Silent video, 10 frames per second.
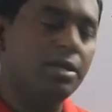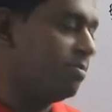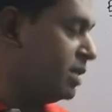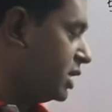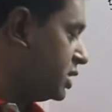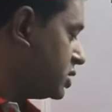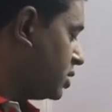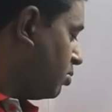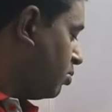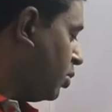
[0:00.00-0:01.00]
Because
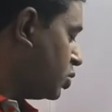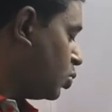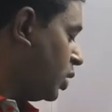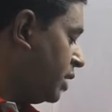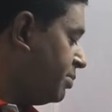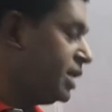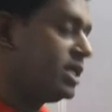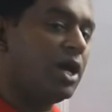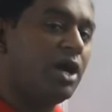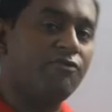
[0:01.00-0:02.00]
both 1
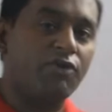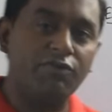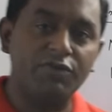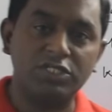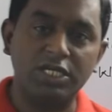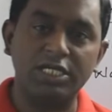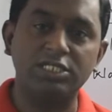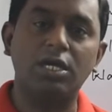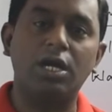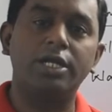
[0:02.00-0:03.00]
minute and 45
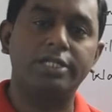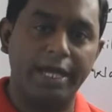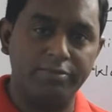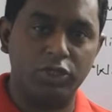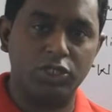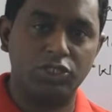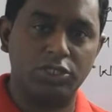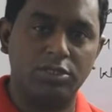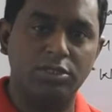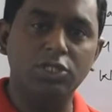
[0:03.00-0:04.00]
seconds are time
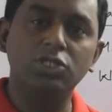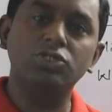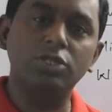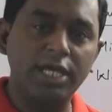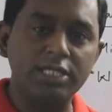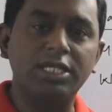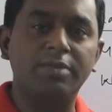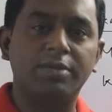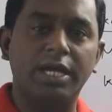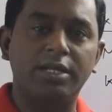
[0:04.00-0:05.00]
duration. So they are
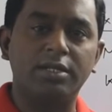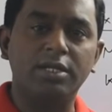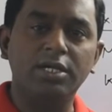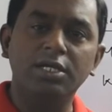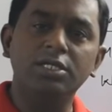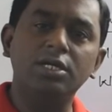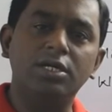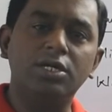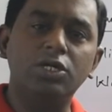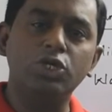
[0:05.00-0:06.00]
same kind.
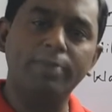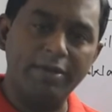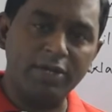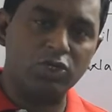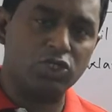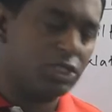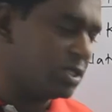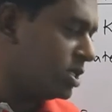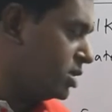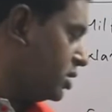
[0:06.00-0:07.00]
Here you may have a question.